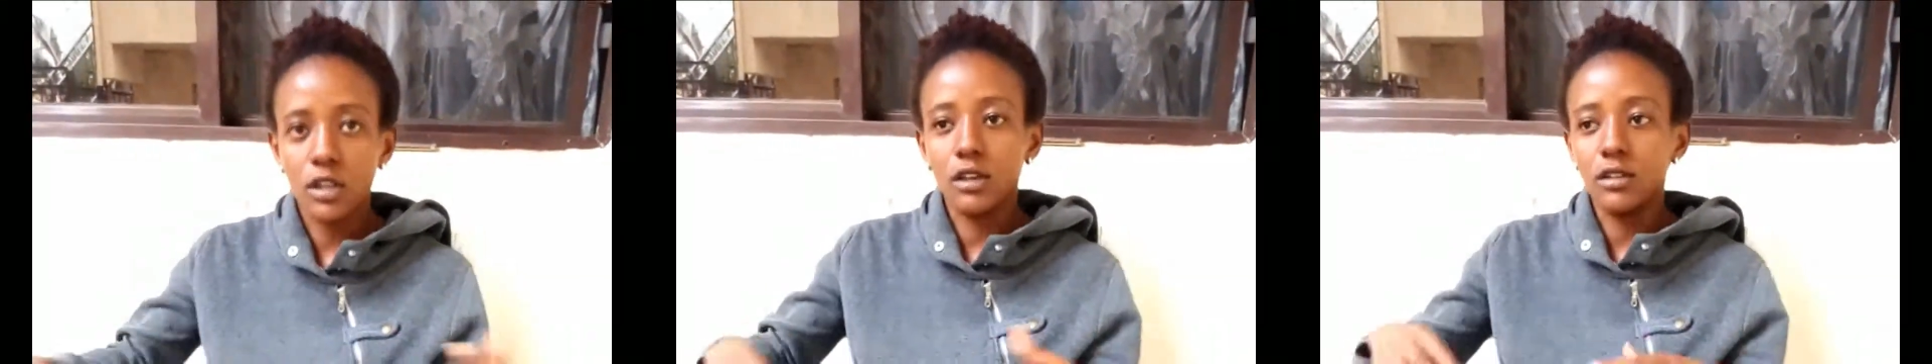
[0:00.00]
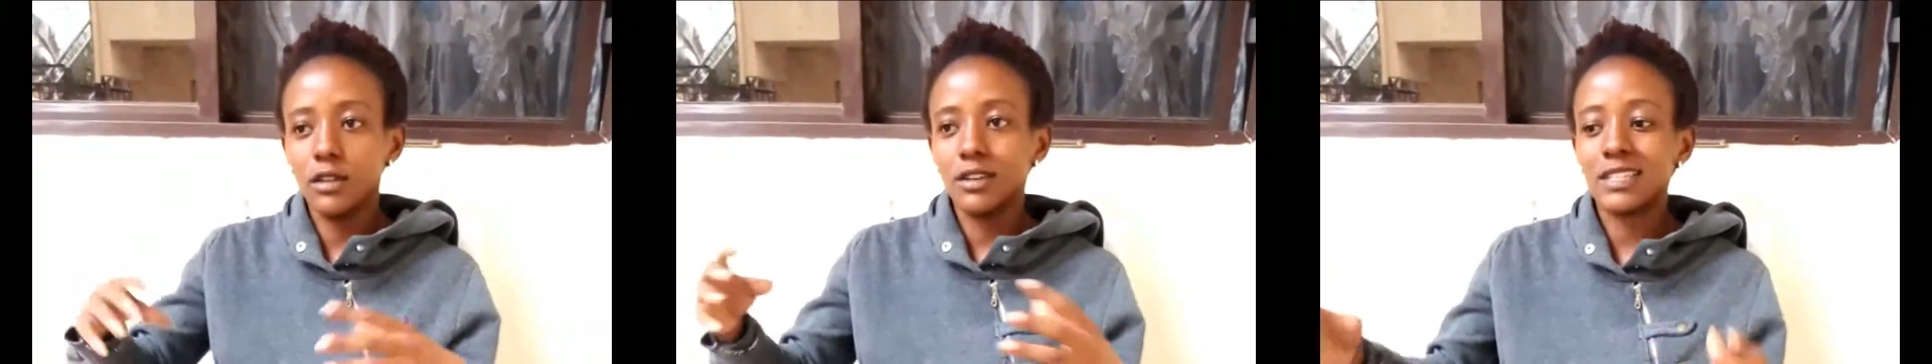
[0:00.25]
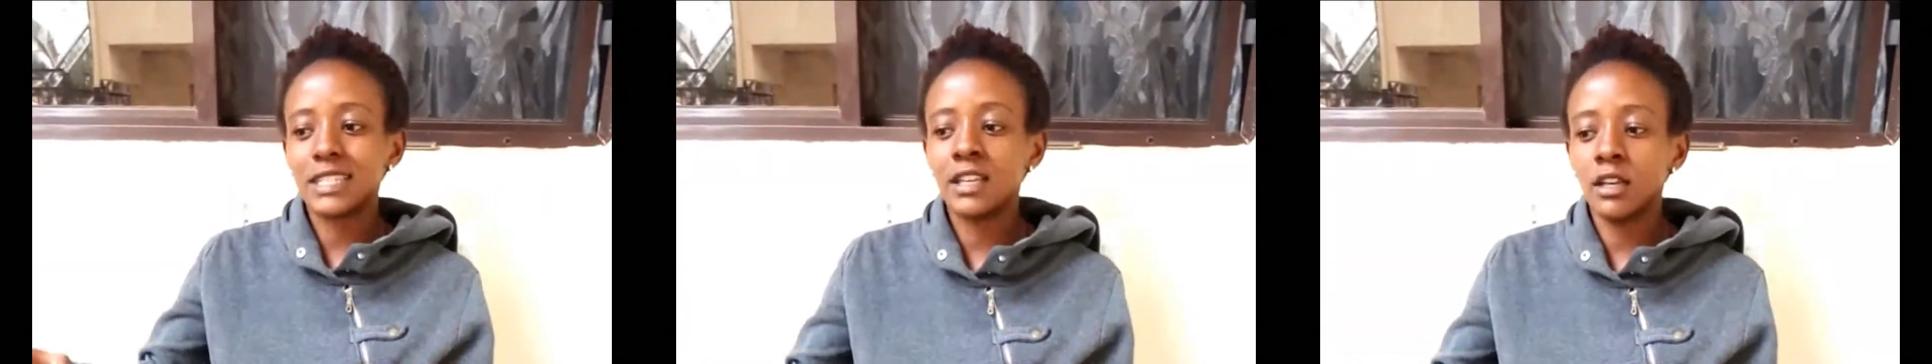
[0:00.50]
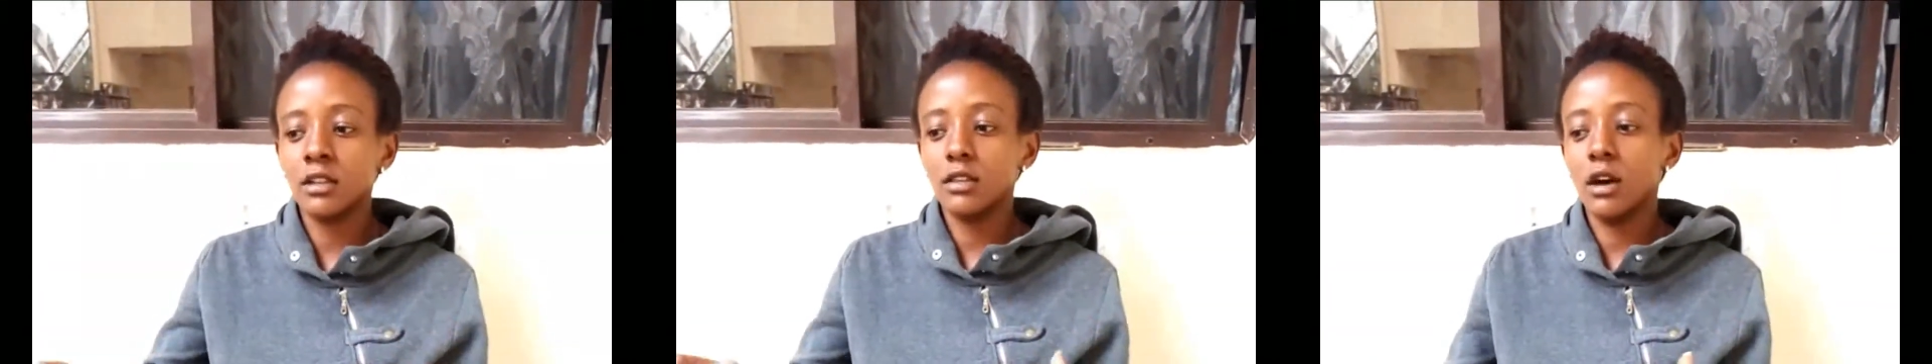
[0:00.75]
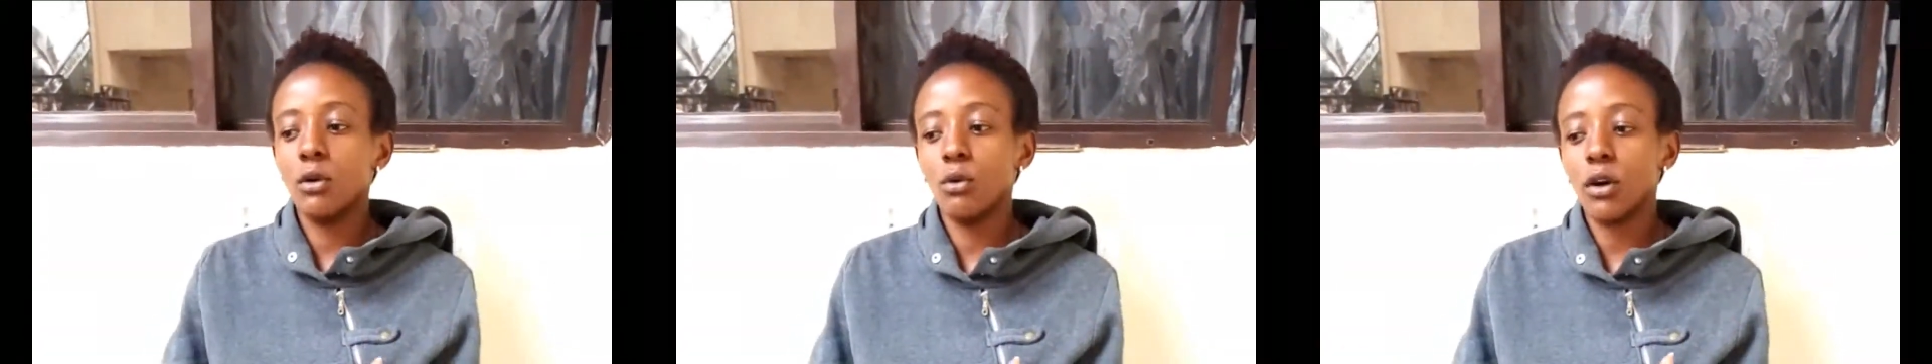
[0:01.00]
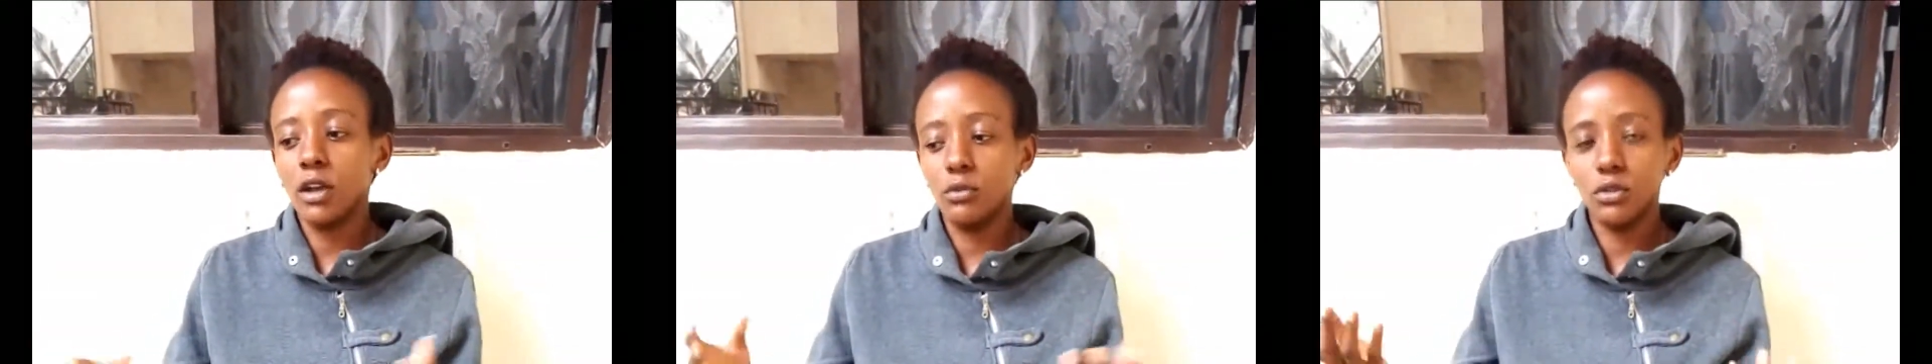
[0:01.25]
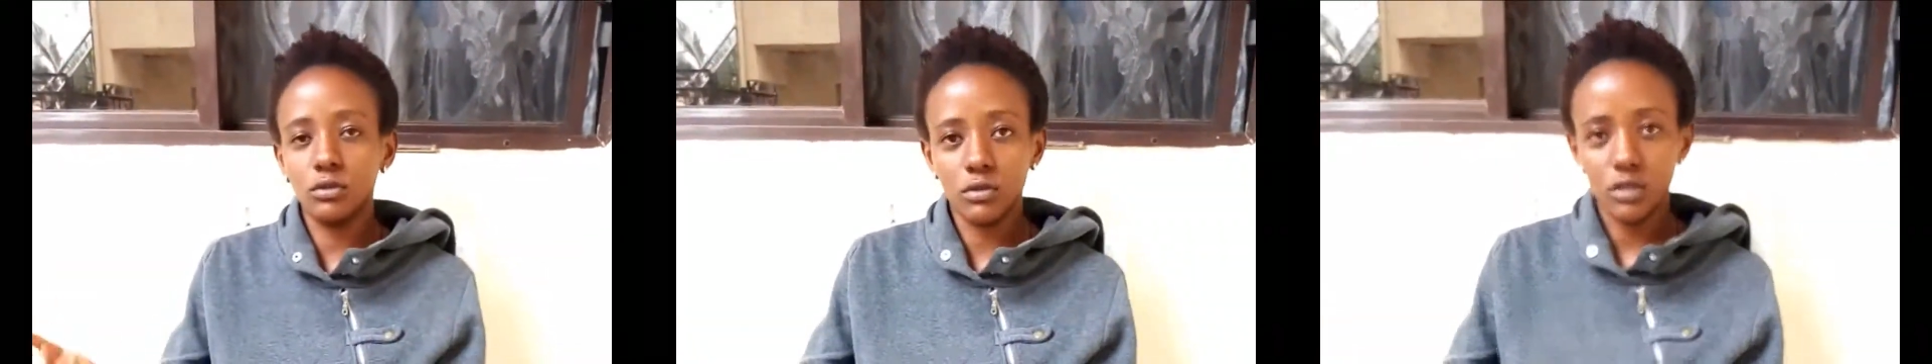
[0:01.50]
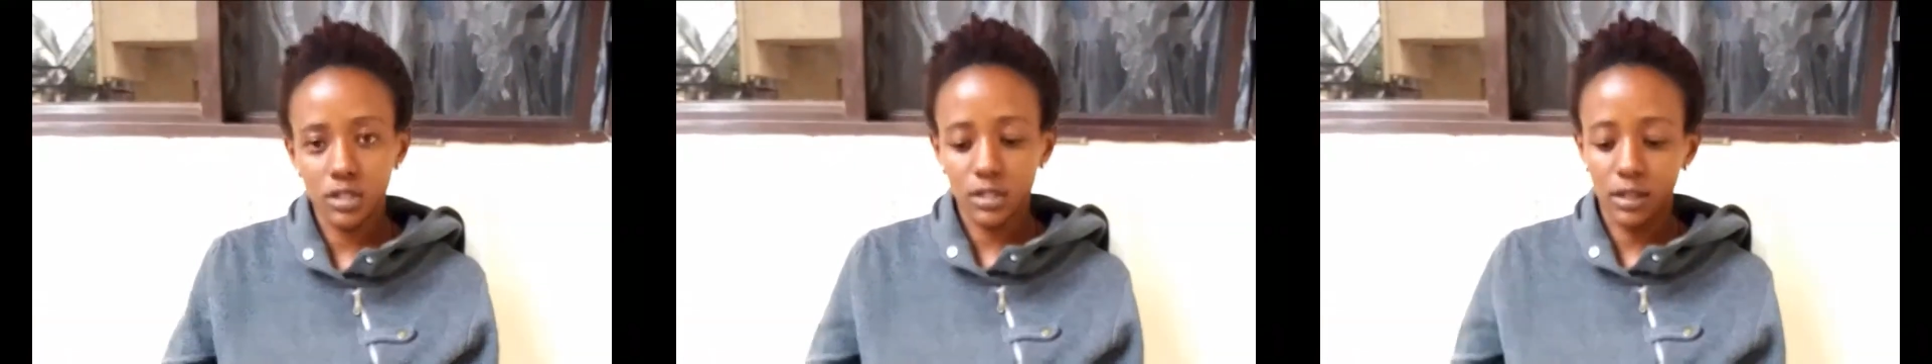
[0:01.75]
They say, now can we do
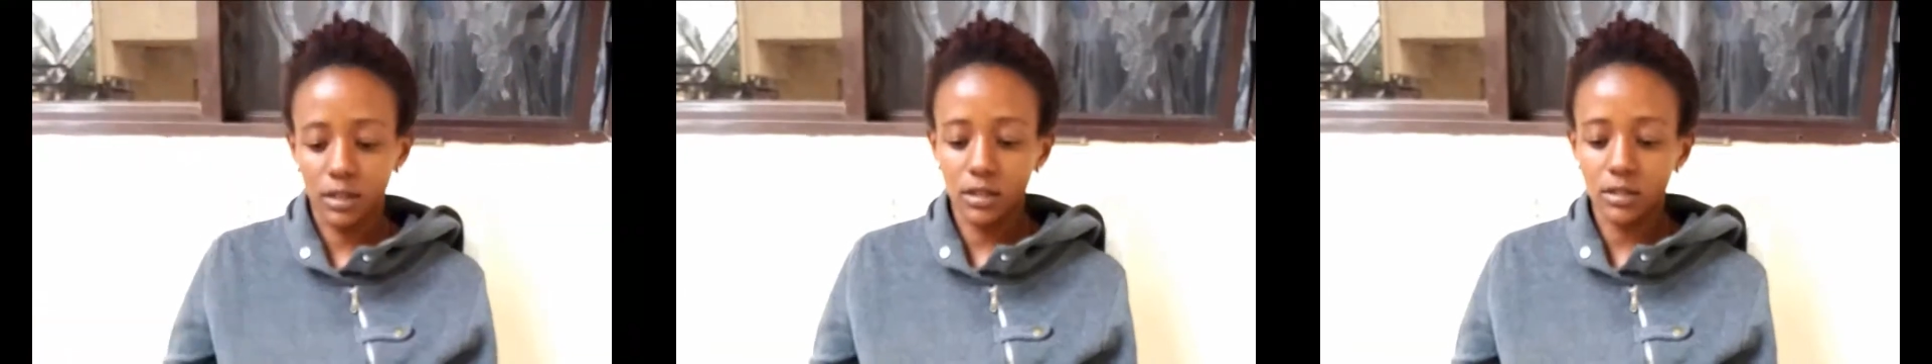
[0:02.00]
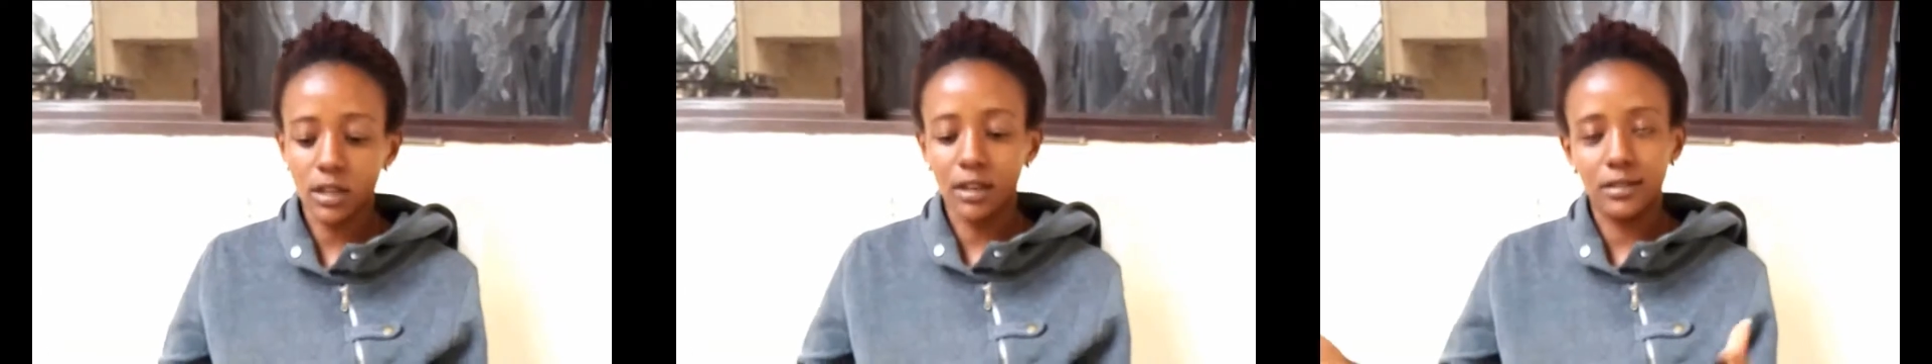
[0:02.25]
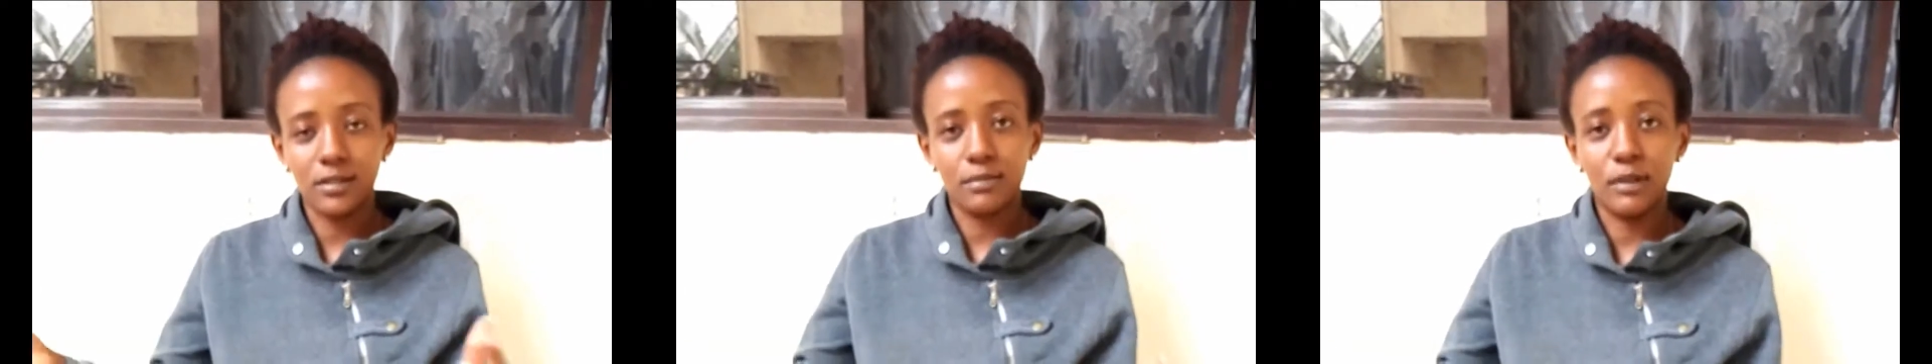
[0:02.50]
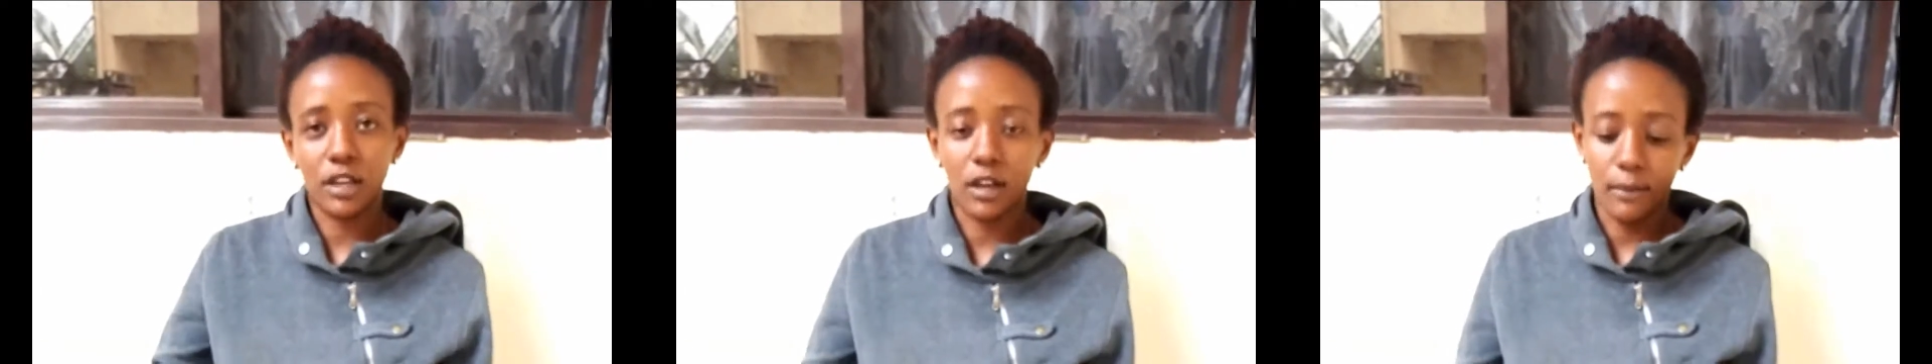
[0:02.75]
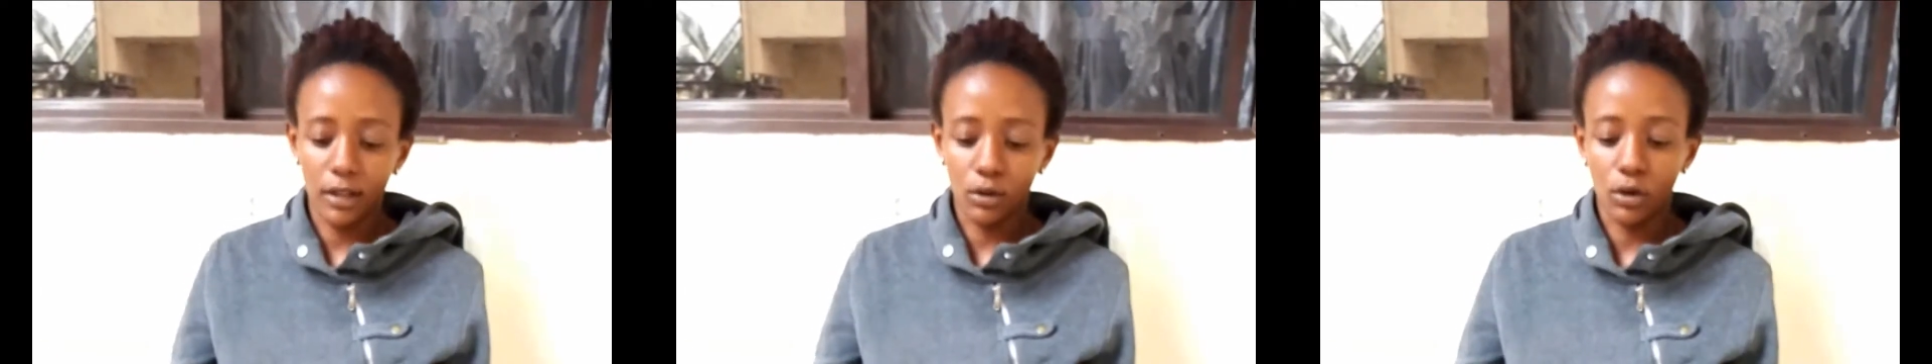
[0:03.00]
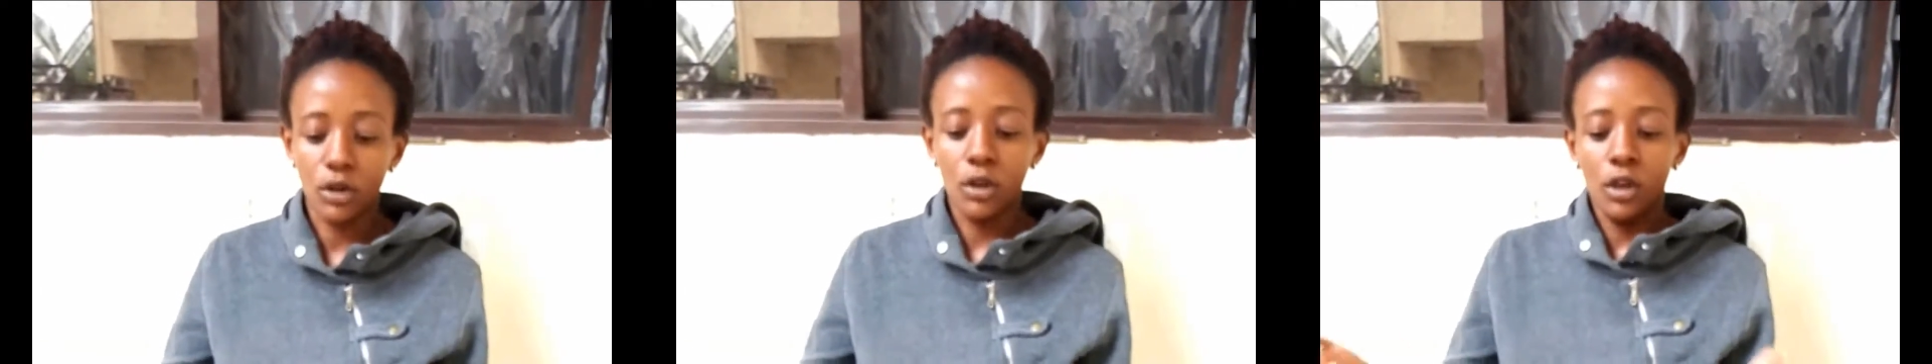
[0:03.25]
this and this? Can this become a law?